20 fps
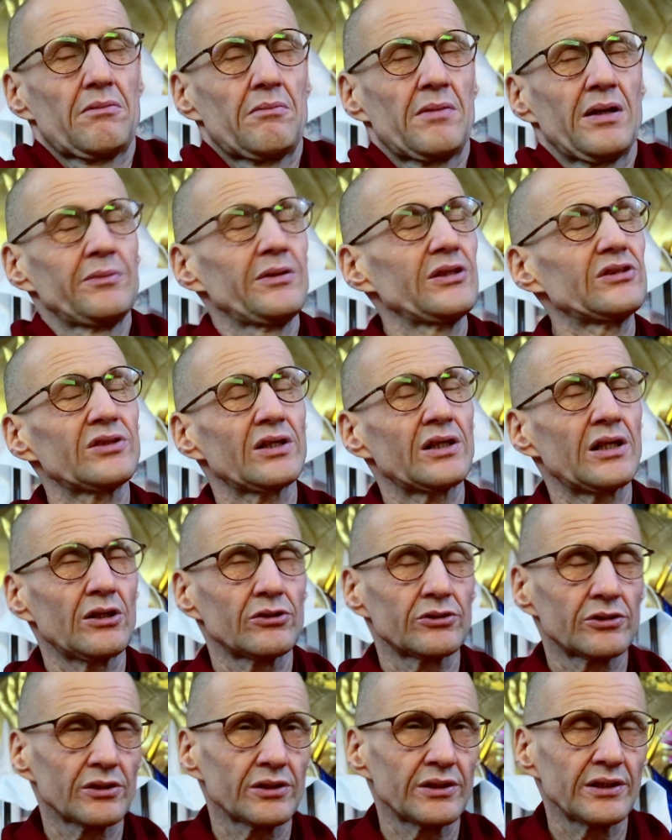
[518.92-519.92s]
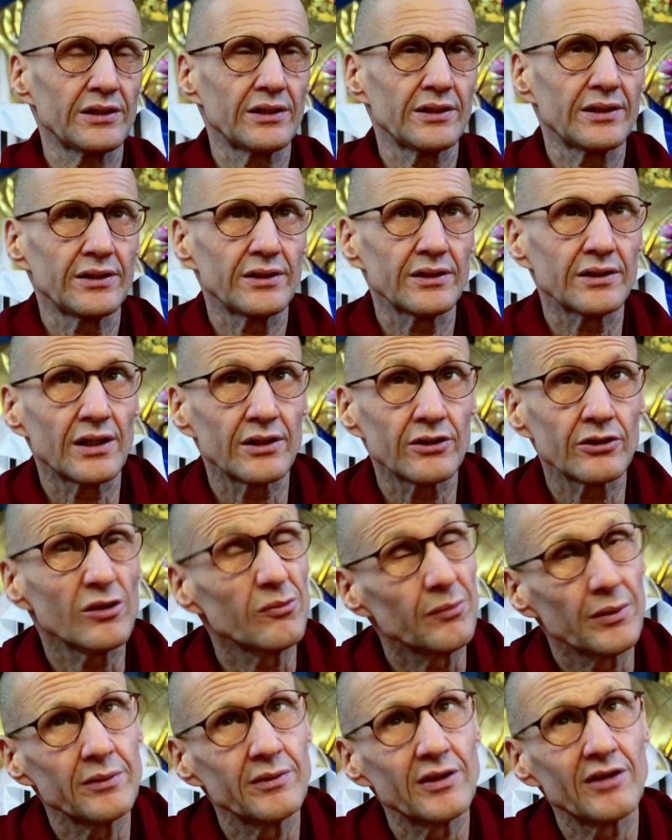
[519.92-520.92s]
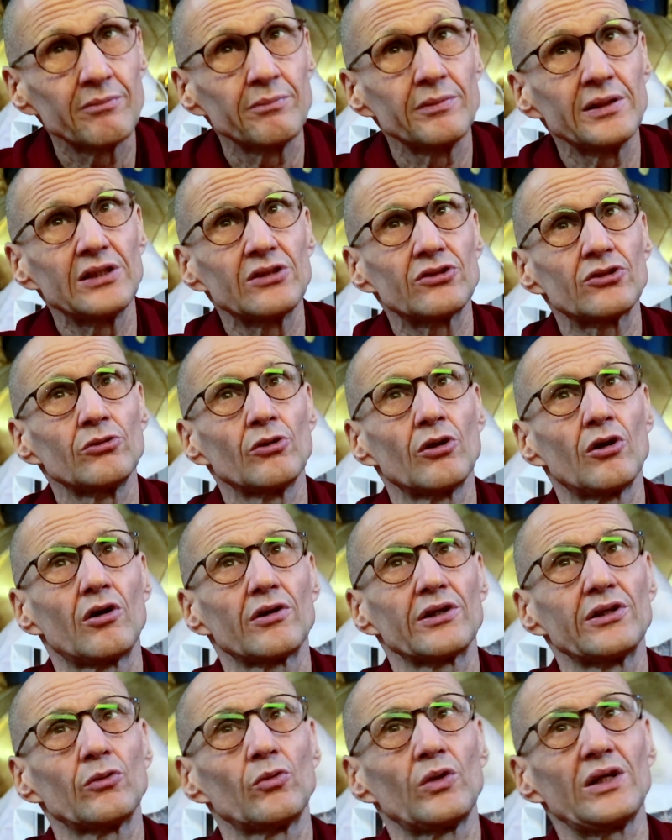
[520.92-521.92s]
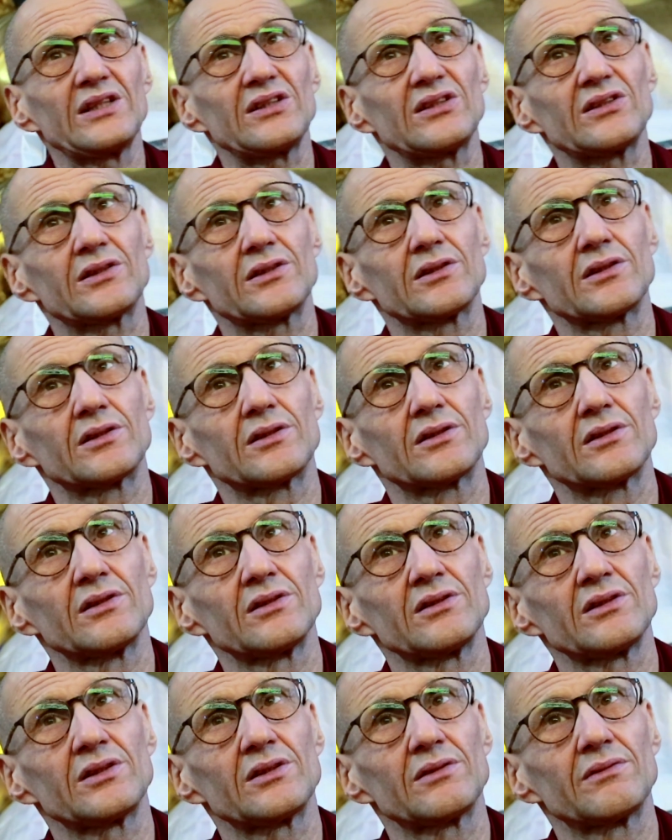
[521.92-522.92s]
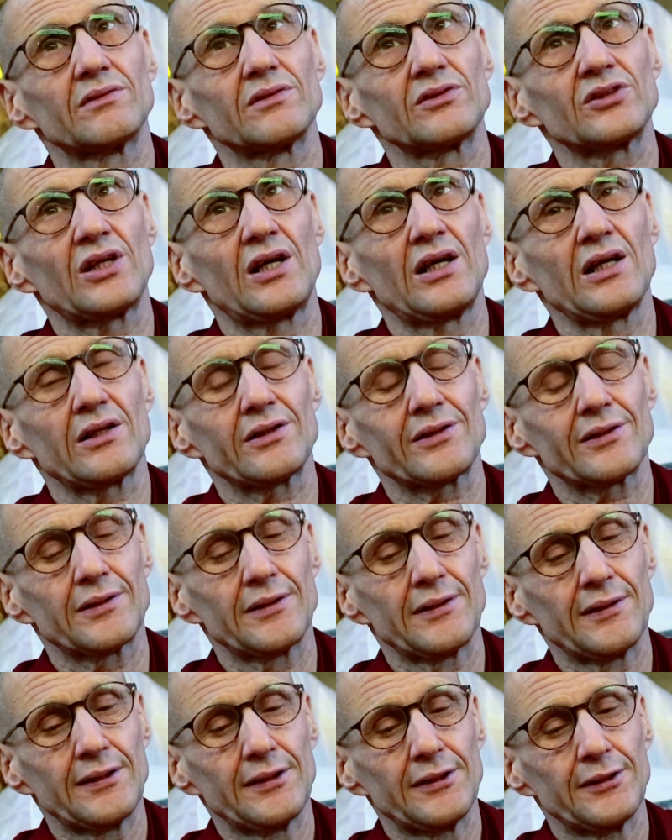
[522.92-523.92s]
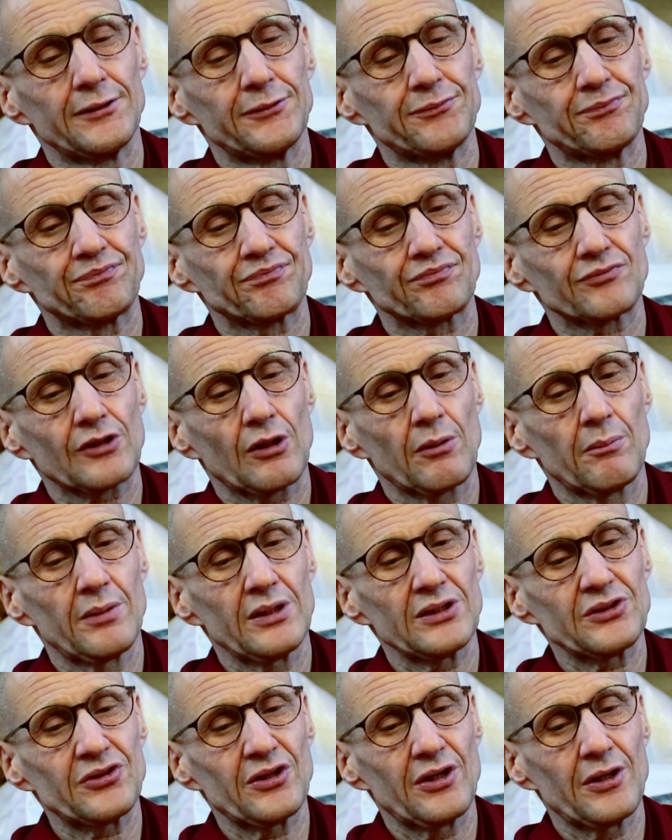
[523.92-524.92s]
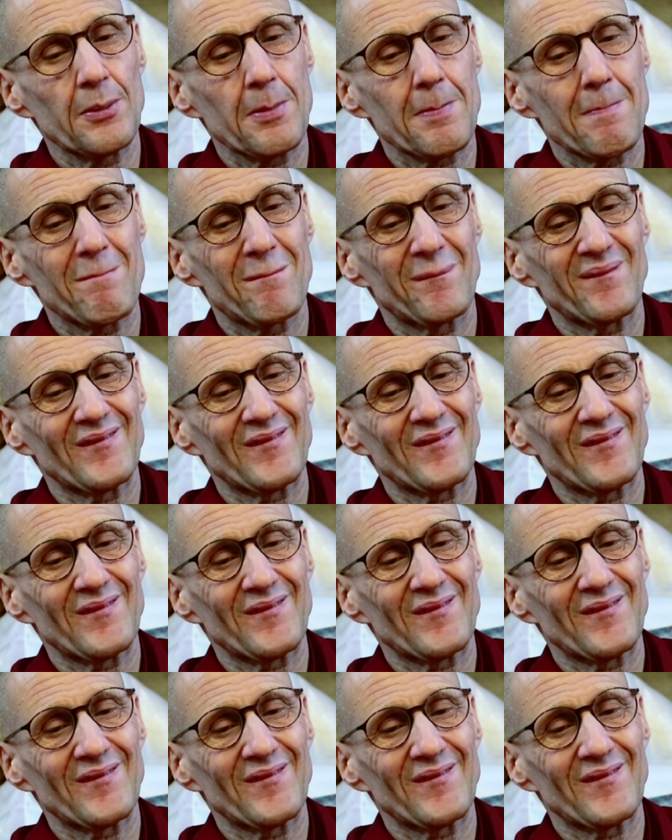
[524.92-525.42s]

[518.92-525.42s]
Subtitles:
Maybe it's a cultural thing in India. I don't know. Maybe I've been too long in the West as a child. But